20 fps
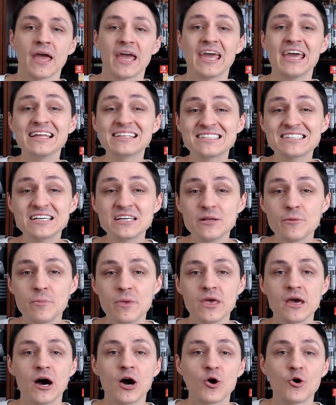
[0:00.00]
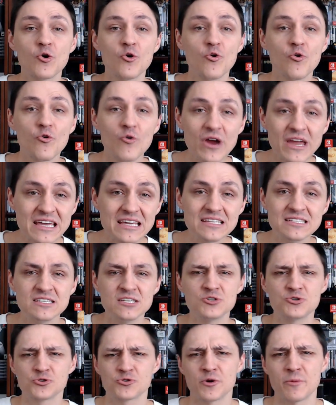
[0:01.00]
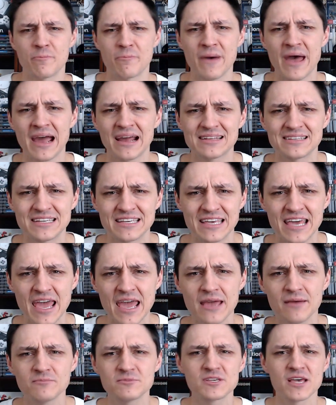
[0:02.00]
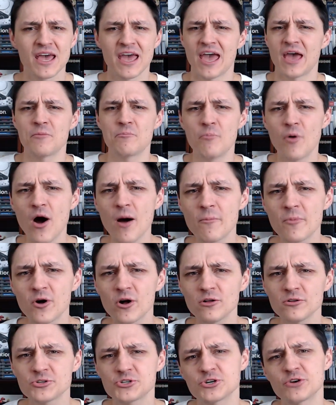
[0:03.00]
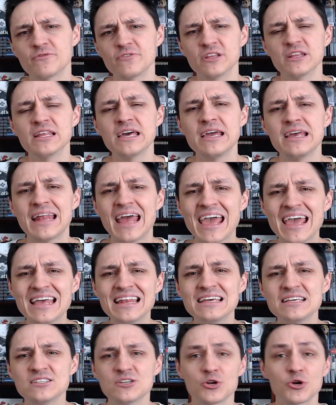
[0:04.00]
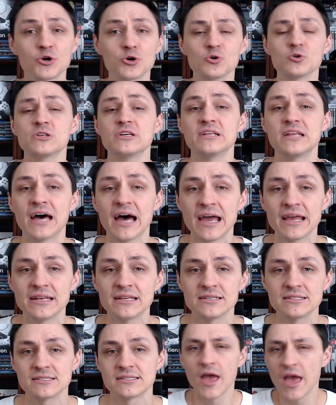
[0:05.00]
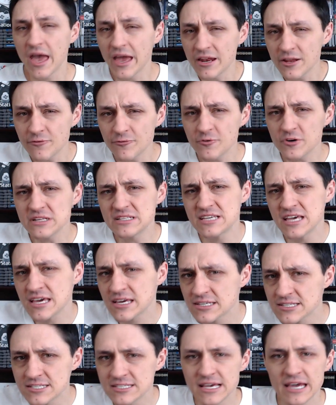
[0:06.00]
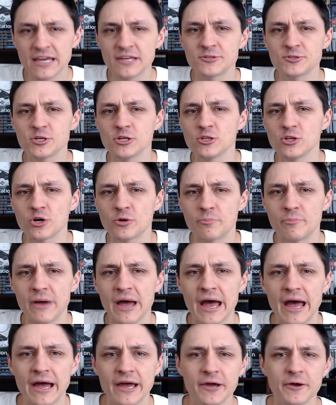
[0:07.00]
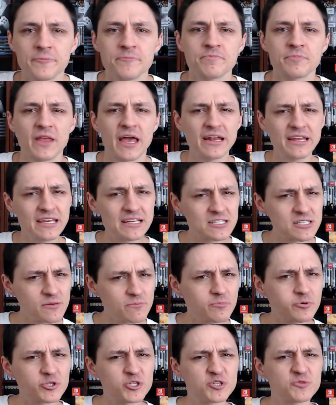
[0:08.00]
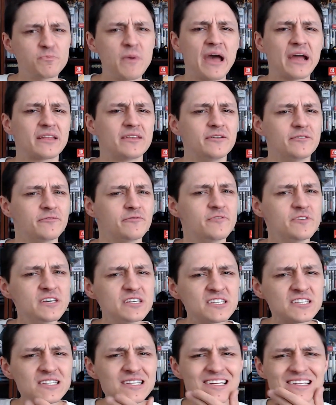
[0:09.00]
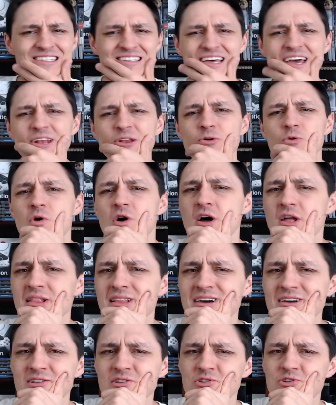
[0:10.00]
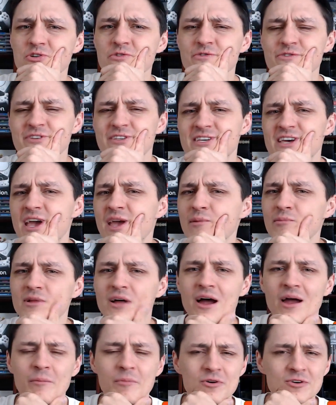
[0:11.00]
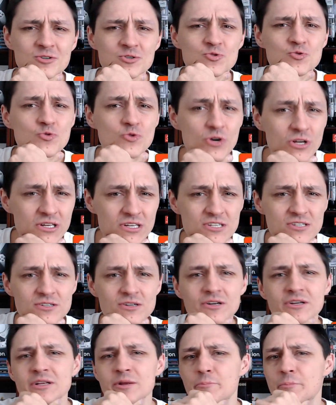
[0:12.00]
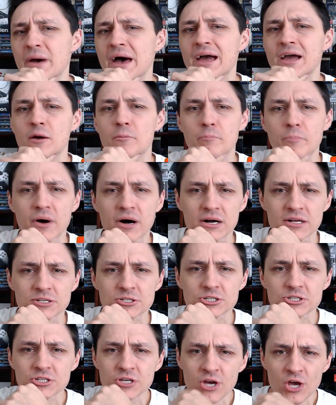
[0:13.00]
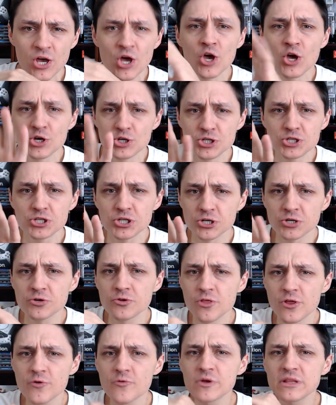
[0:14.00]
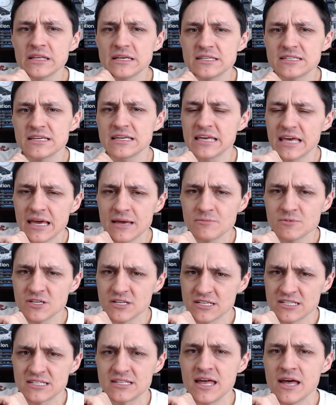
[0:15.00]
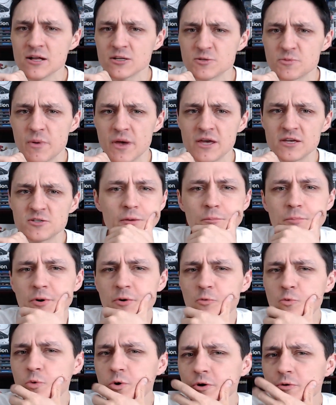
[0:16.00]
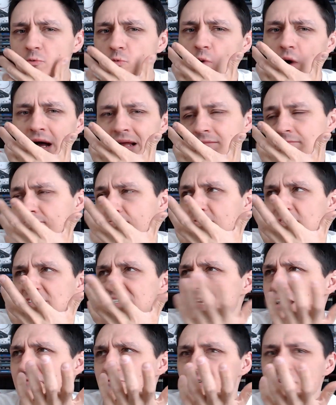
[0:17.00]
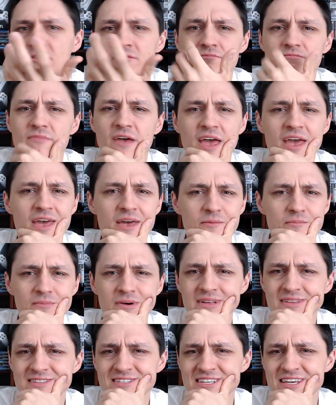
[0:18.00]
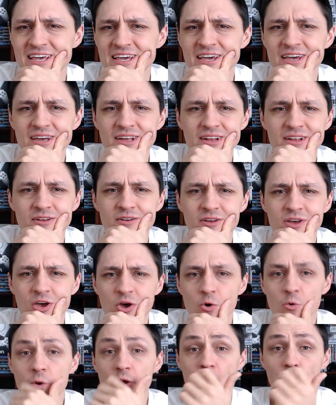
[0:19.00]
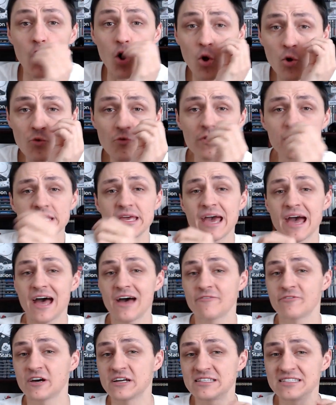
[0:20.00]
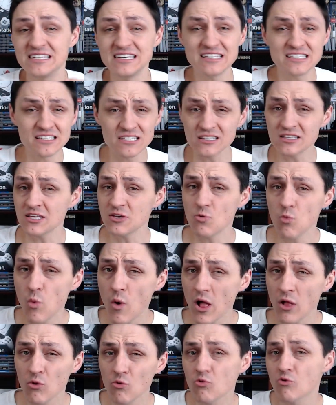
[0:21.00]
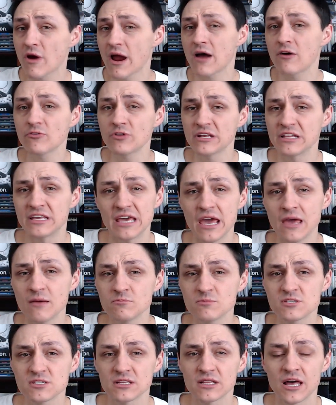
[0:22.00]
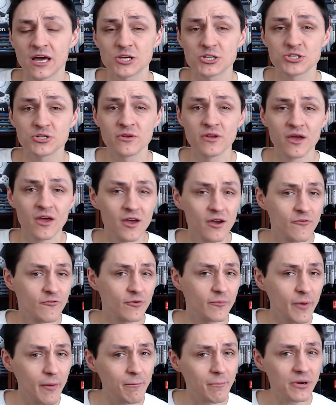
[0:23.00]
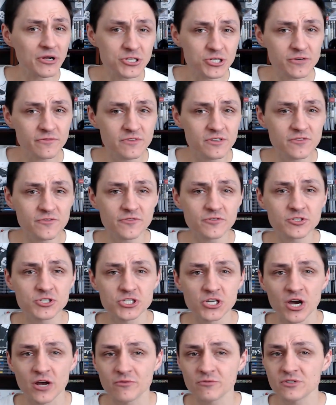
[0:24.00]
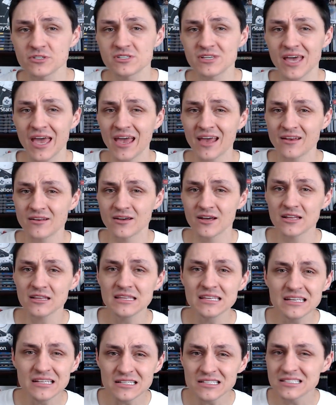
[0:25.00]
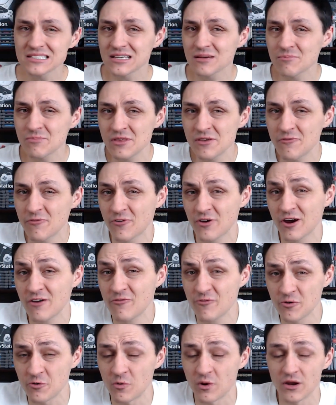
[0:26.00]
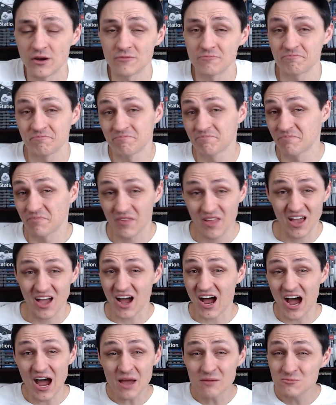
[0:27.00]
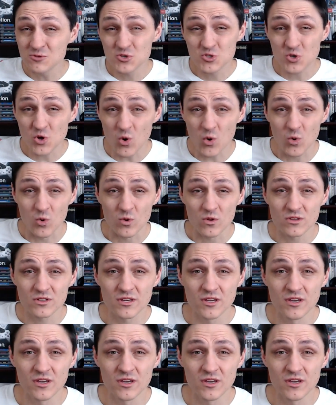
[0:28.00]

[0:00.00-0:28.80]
It's gonna be a crazy trip back to games and pop culture of the late 80s and early 90s. And if we take a second to look back and get some perspective, this Nintendo Online Service game library is really starting to pack a punch. Sure, they're releasing games at a snail's pace, but we're 7-8 months in, and we already have a decently well-rounded game selection from a bunch of different genres and a little something for everyone. I'm sold.